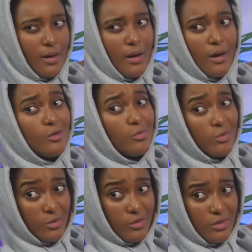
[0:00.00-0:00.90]

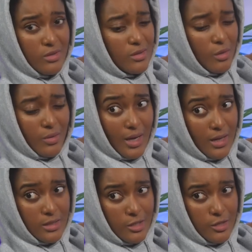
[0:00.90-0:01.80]
Rude? No one
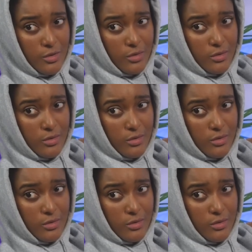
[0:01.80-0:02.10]
asked you?